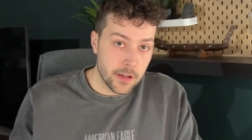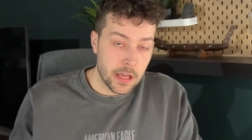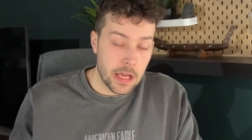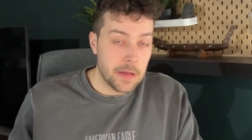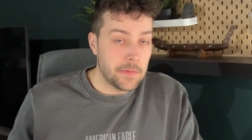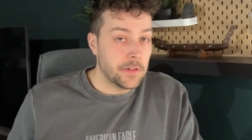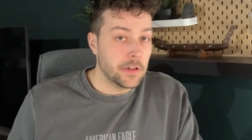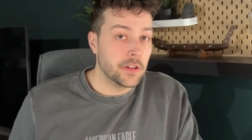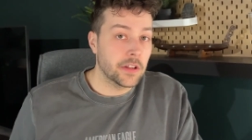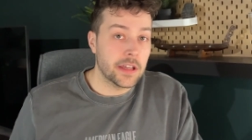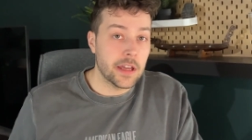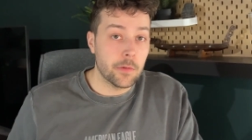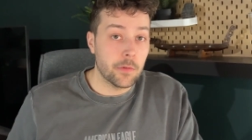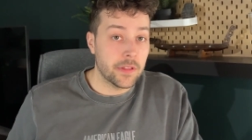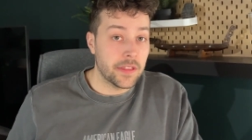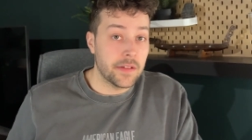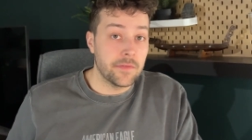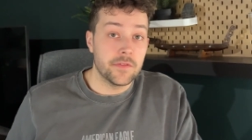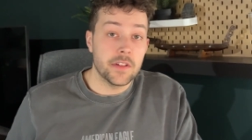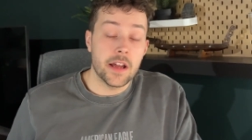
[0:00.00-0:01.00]
If you're looking at
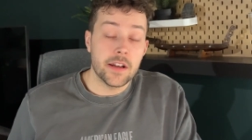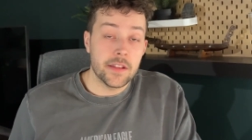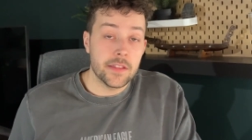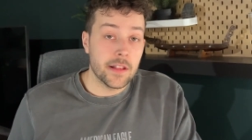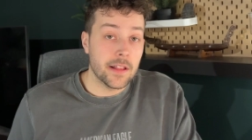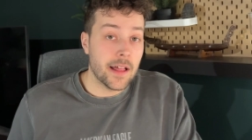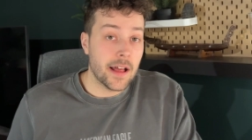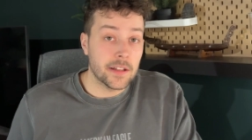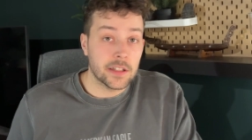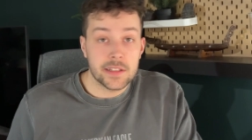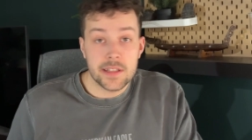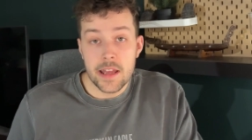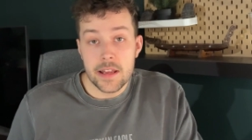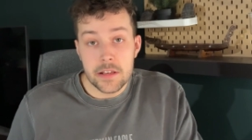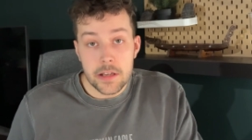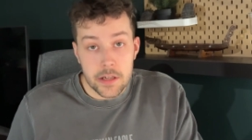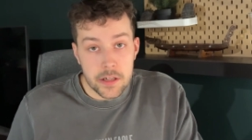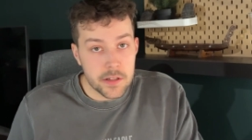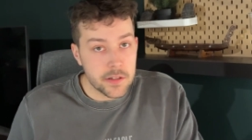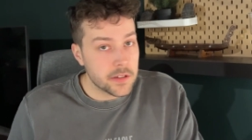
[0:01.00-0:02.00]
what they've done in the last
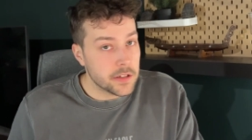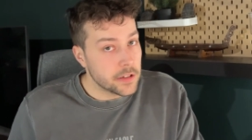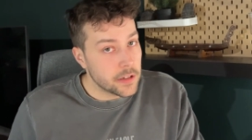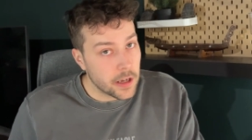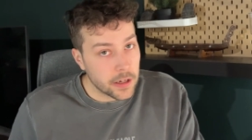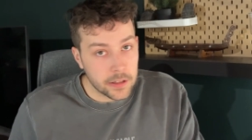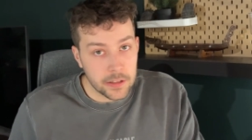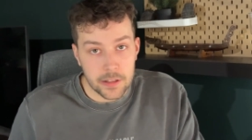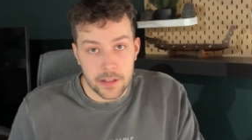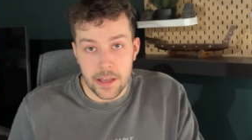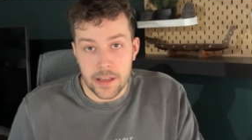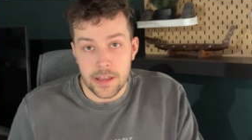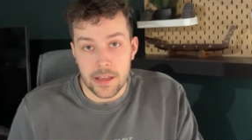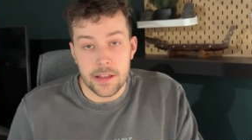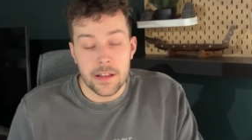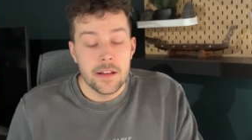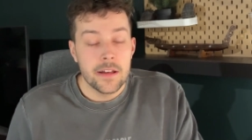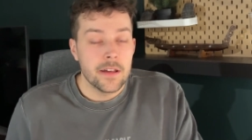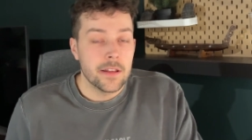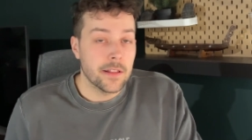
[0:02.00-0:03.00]
10 years, you're not going to like
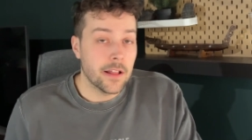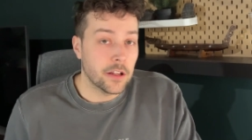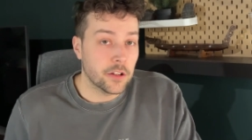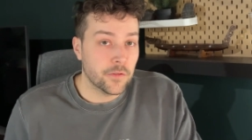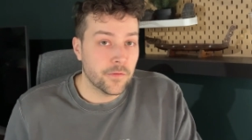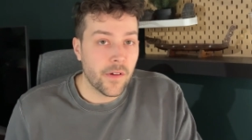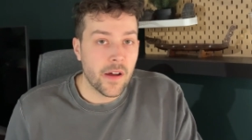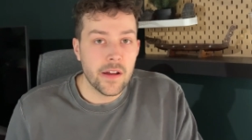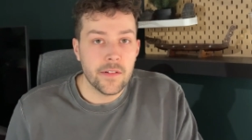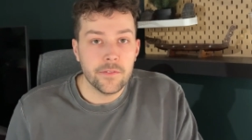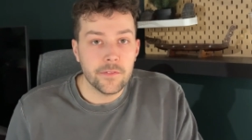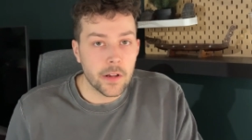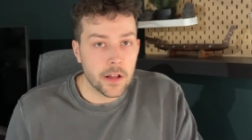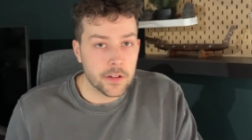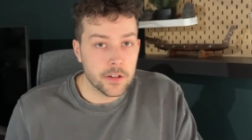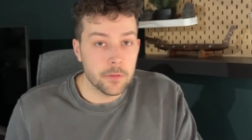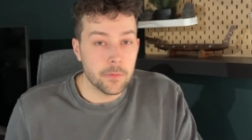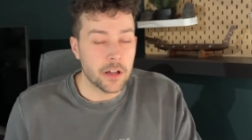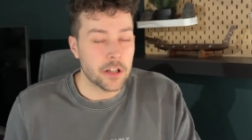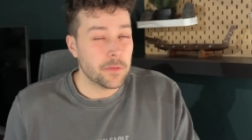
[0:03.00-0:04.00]
it. The last 5,
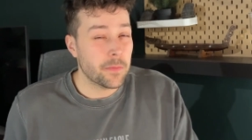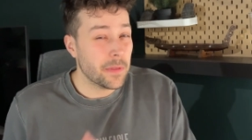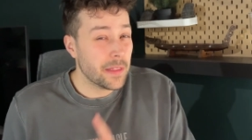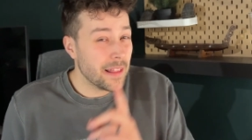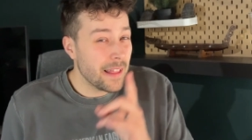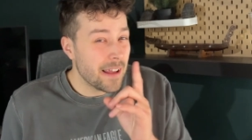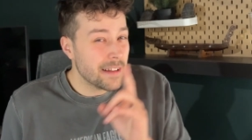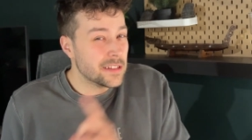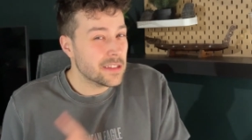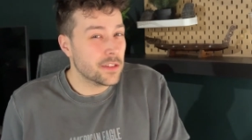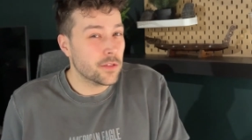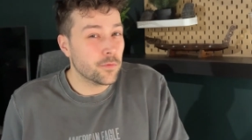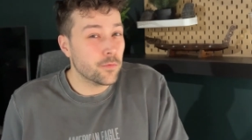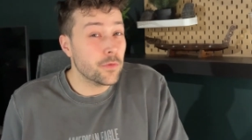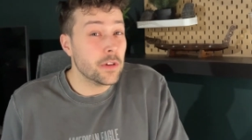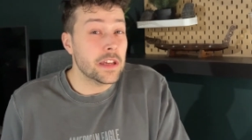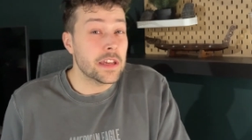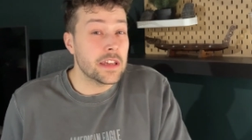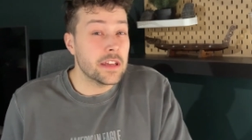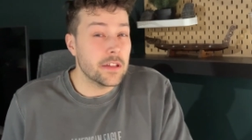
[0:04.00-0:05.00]
not so much. But the last
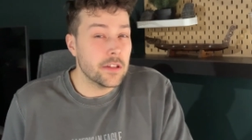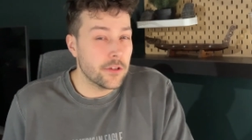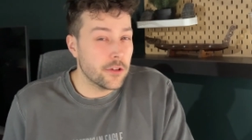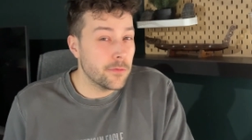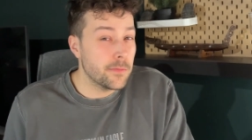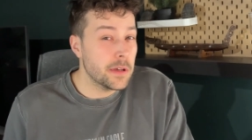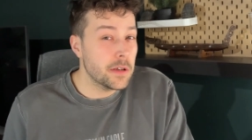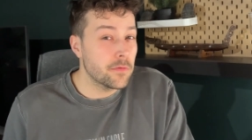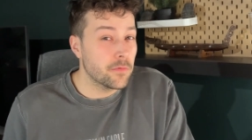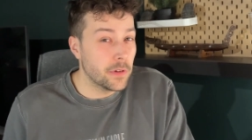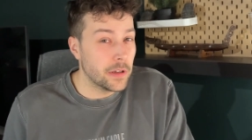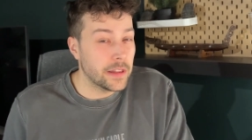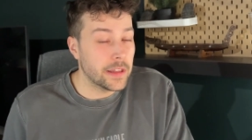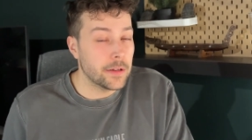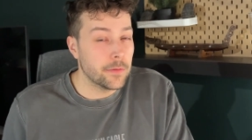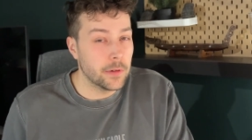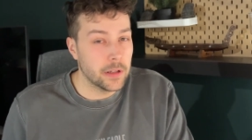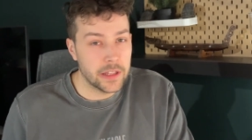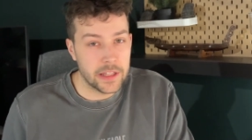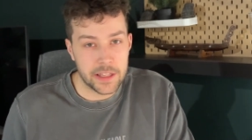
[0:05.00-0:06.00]
3, you'd be
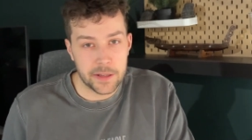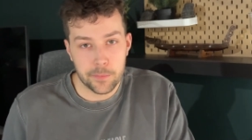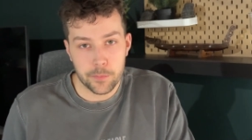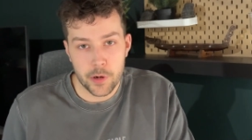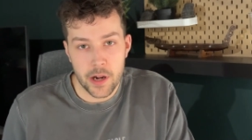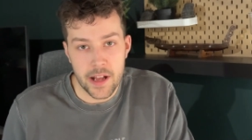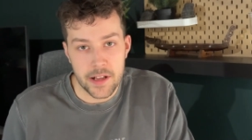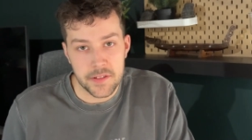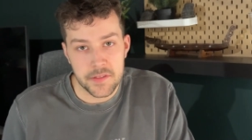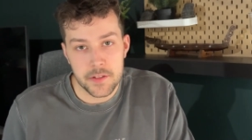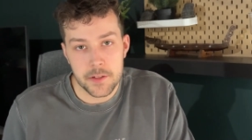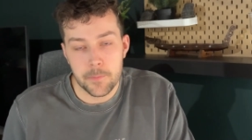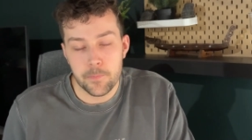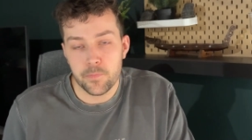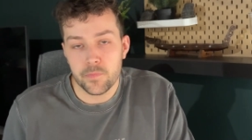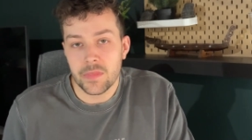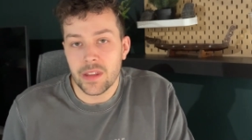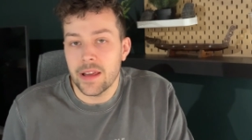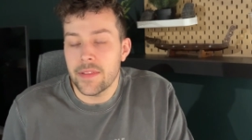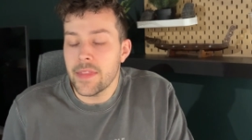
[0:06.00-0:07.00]
really, really impressed.
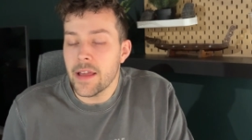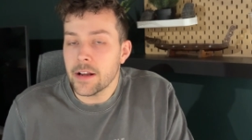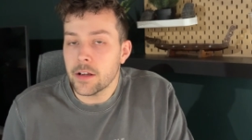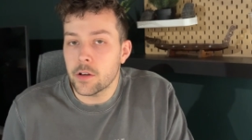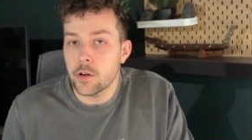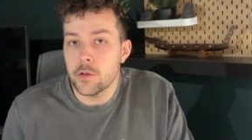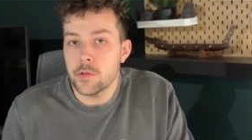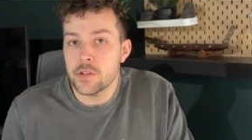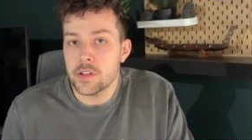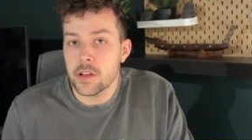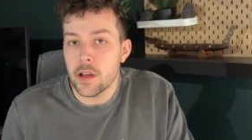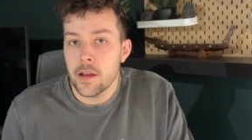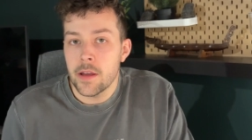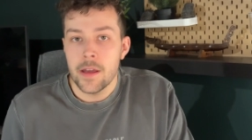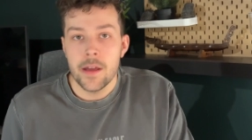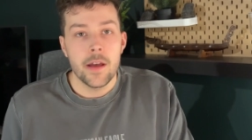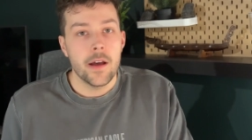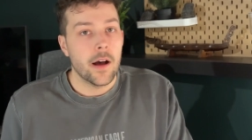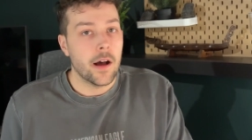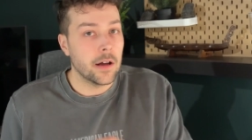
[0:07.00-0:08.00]
And that goes
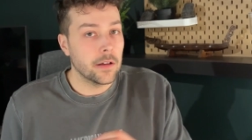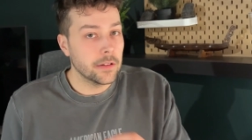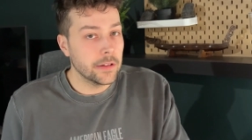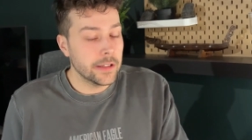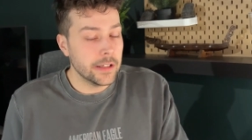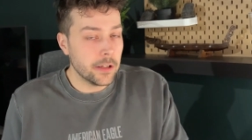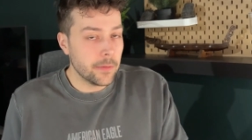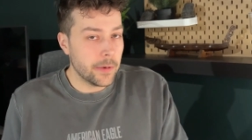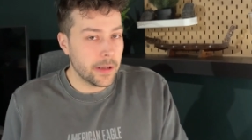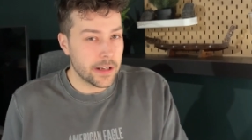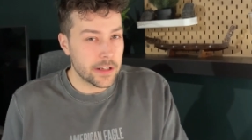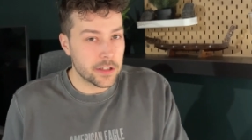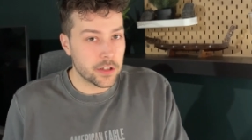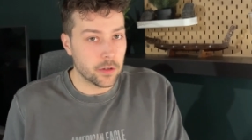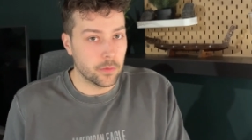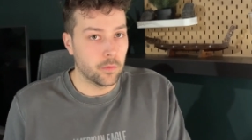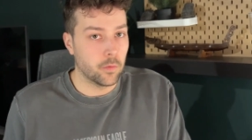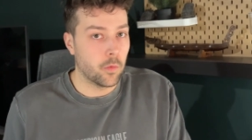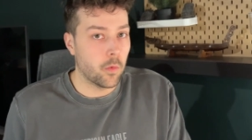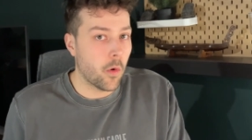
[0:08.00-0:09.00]
a little bit
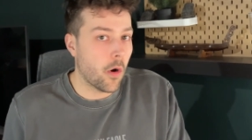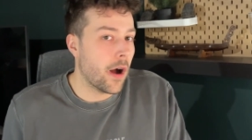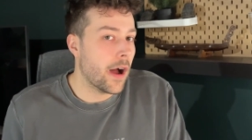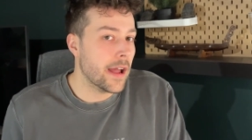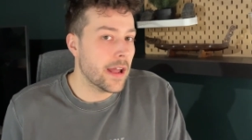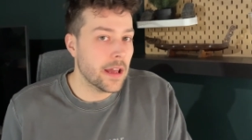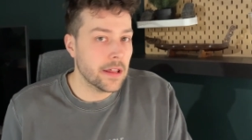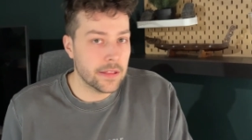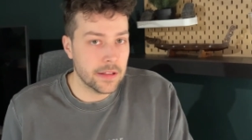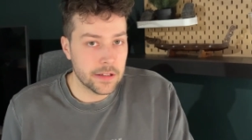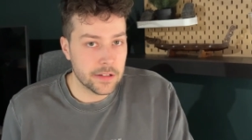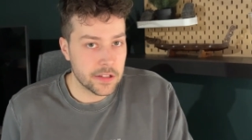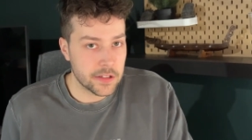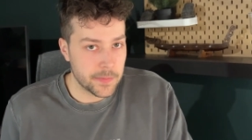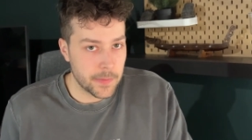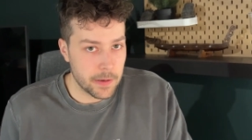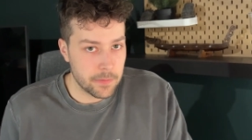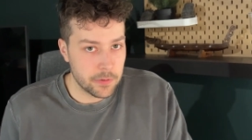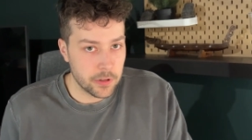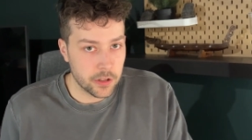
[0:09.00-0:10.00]
into why I think
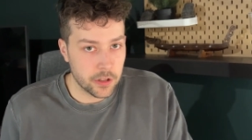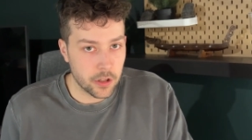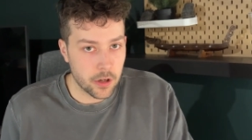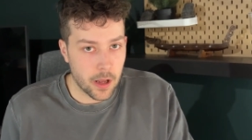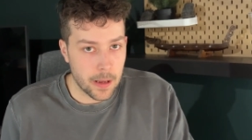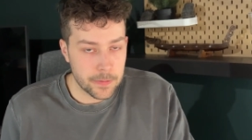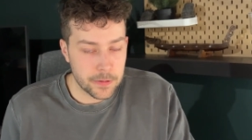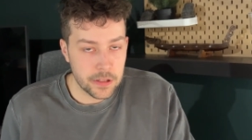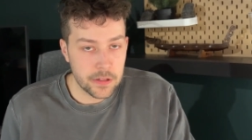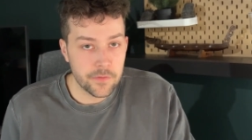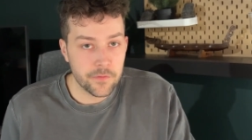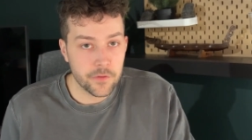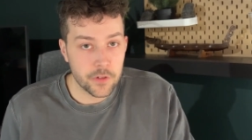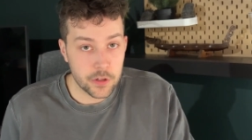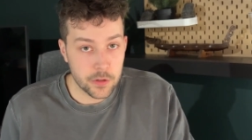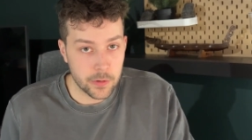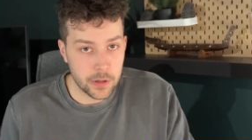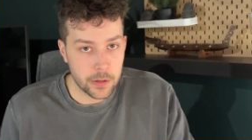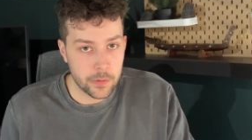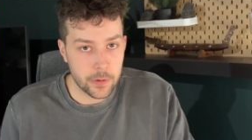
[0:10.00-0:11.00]
this might be a good option for
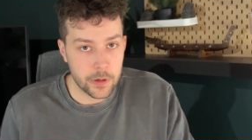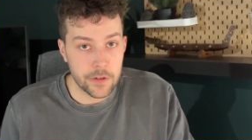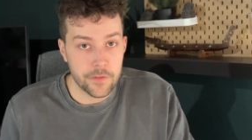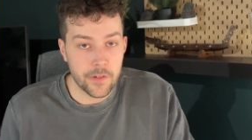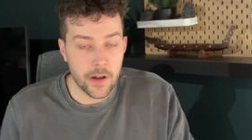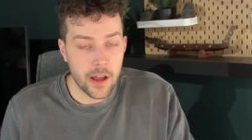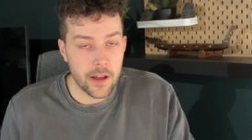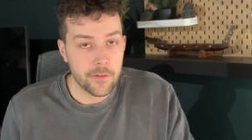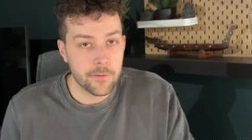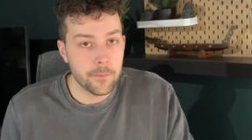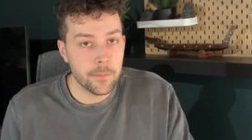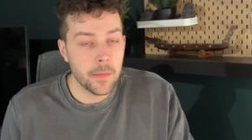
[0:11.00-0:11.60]
2025.